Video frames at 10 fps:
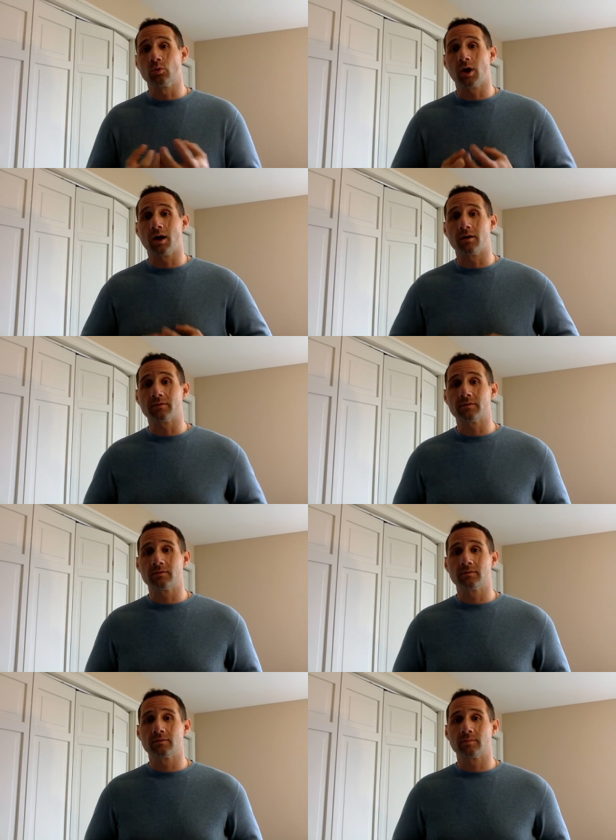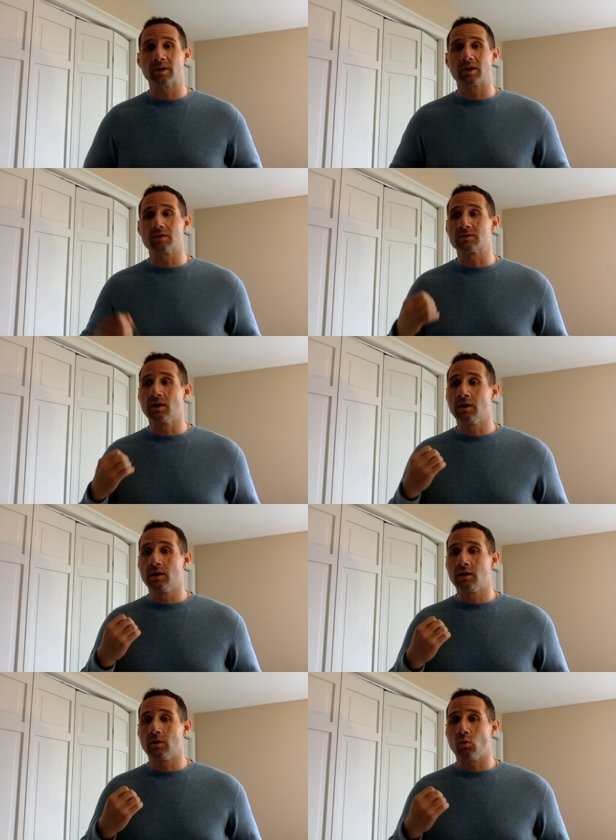love? Because
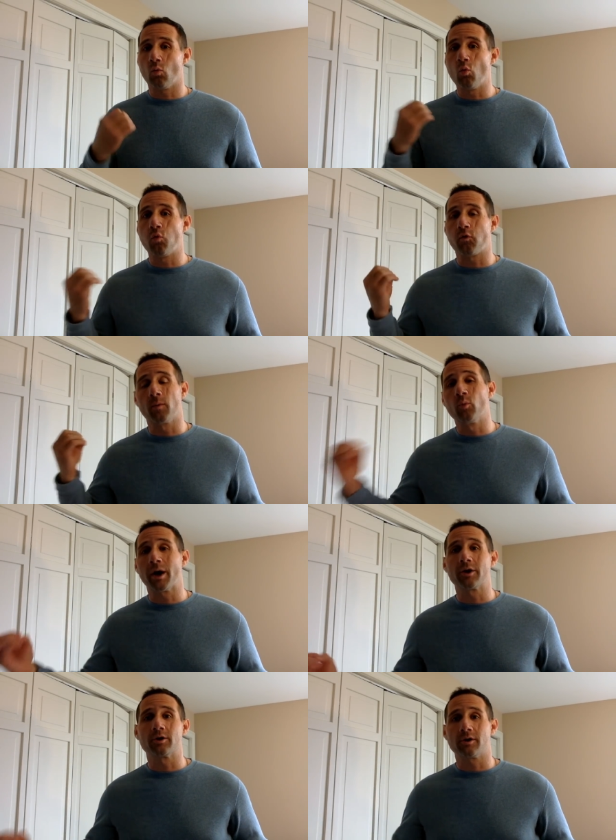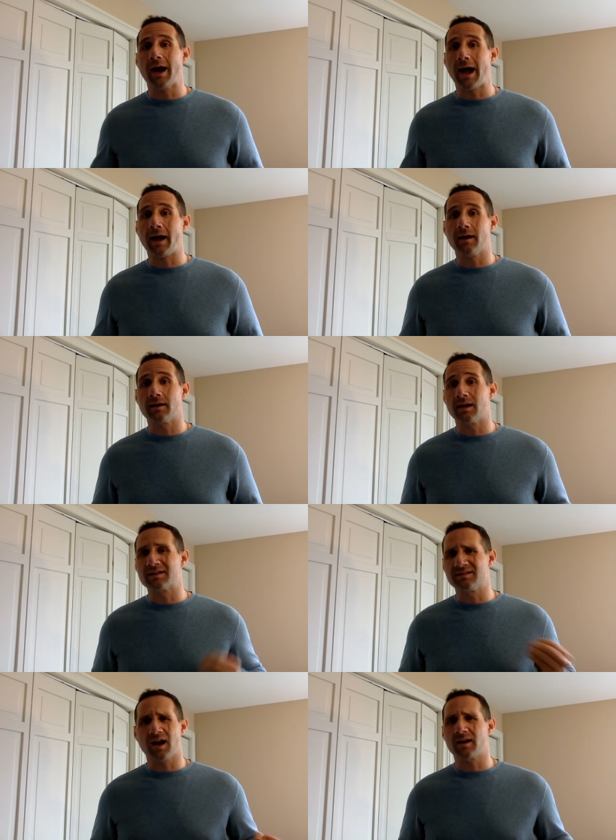from where you're at,
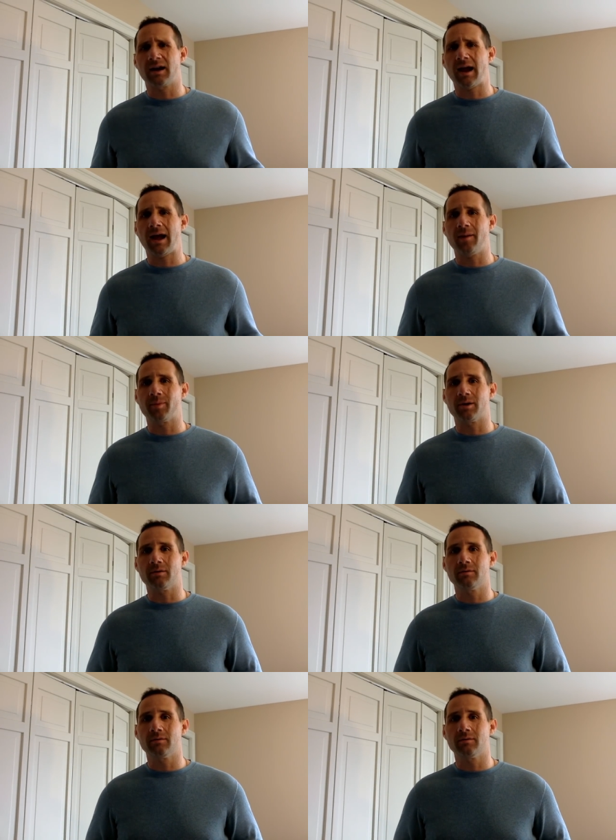it's not going to happen.